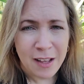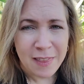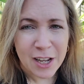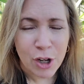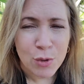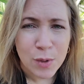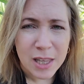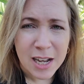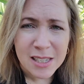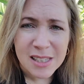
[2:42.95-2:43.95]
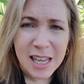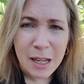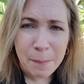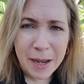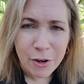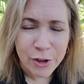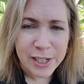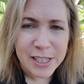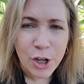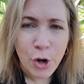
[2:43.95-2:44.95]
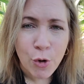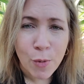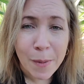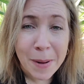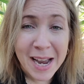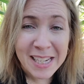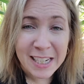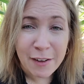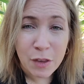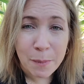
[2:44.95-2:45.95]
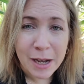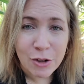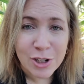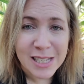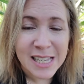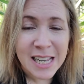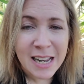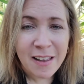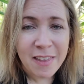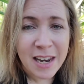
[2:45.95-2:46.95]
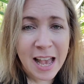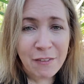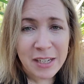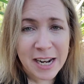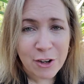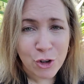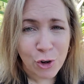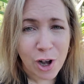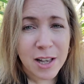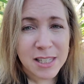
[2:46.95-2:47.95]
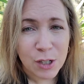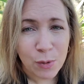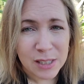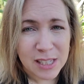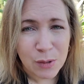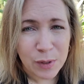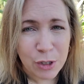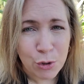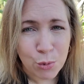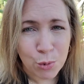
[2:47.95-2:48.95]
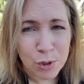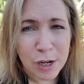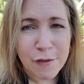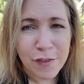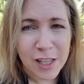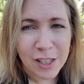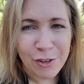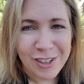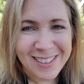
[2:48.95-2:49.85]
That goes with us setting boundaries, reminding of the boundaries, and then having natural consequences when those rules aren't followed.